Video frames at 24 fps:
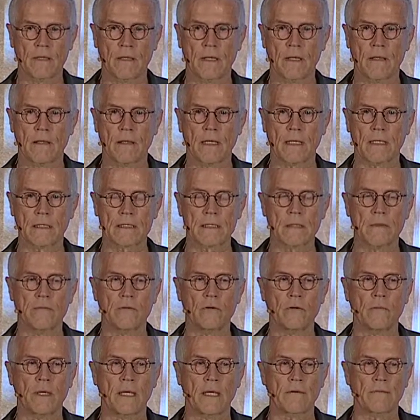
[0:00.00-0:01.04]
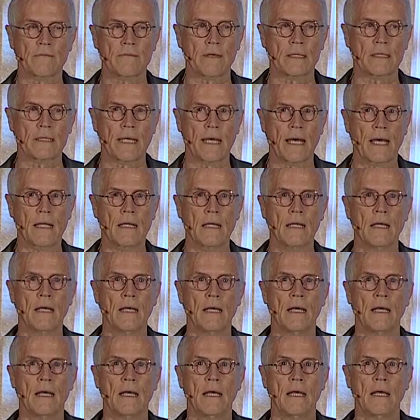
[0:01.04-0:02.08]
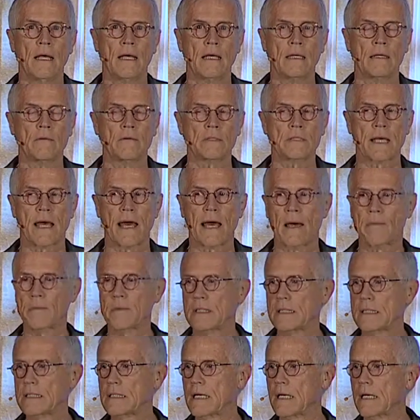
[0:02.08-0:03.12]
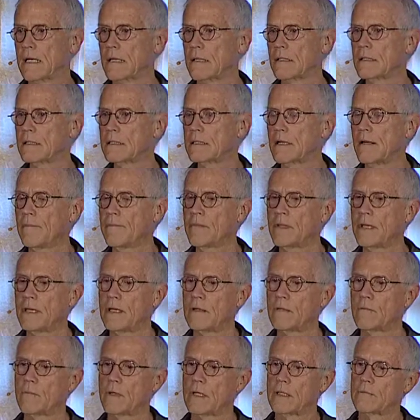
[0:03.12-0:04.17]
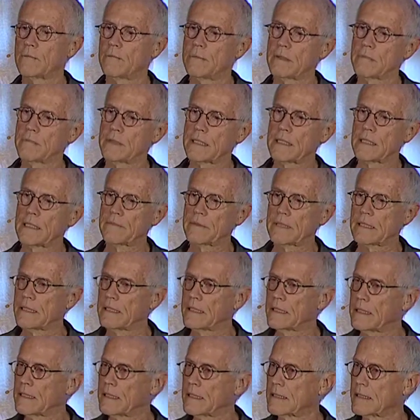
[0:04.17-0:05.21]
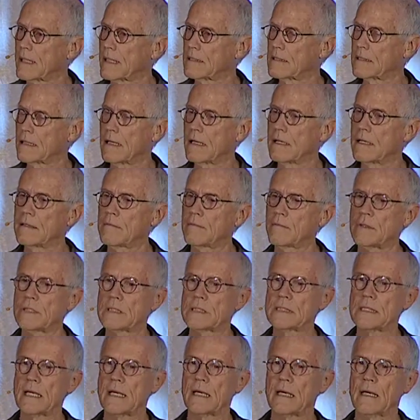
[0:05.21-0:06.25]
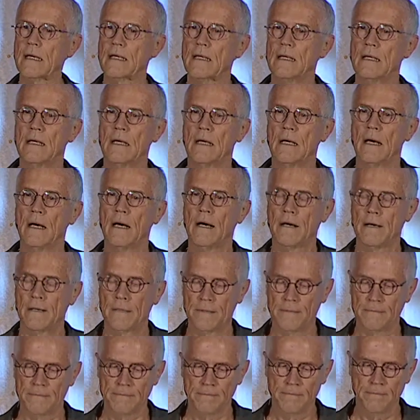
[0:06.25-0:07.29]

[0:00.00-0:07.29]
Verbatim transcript: I think some of you may have read that, and it was aptly titled. And what Bill McKibben did at that time was take um,